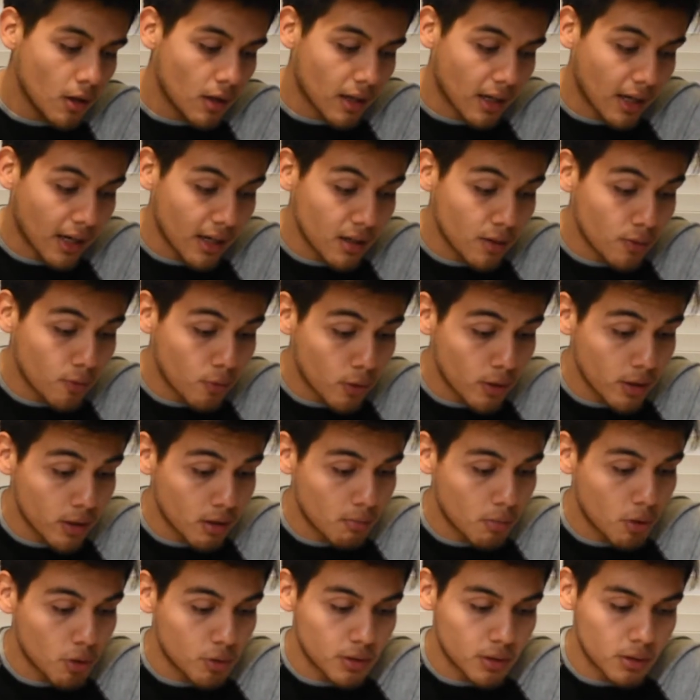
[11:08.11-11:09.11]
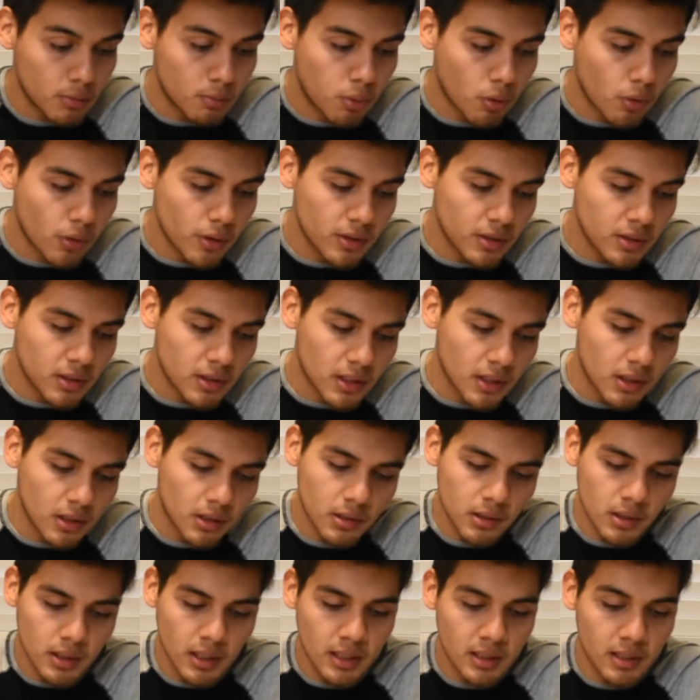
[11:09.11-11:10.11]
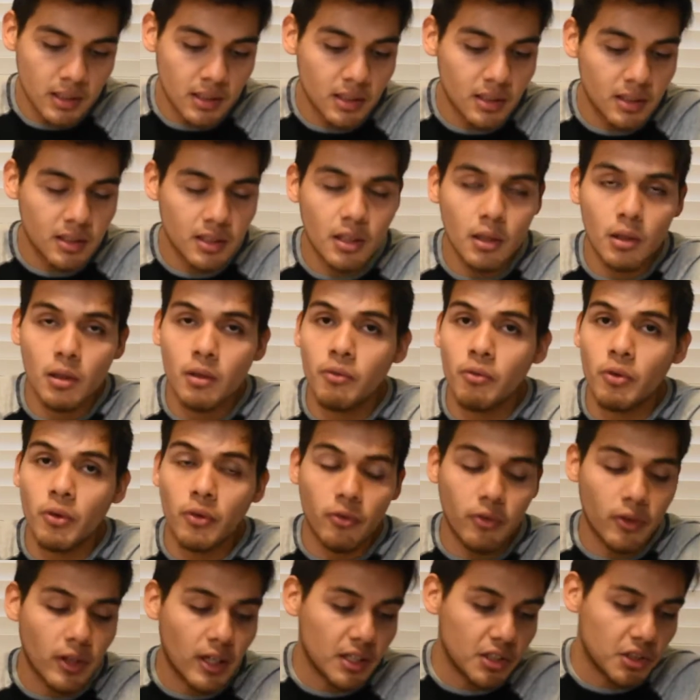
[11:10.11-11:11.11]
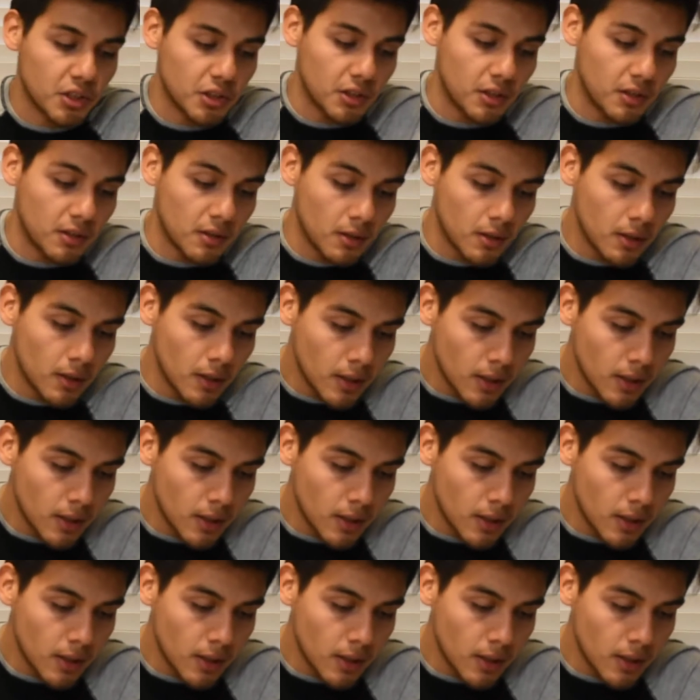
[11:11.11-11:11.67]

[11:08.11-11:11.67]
kind of one of the most important skills, is the skill of reflection.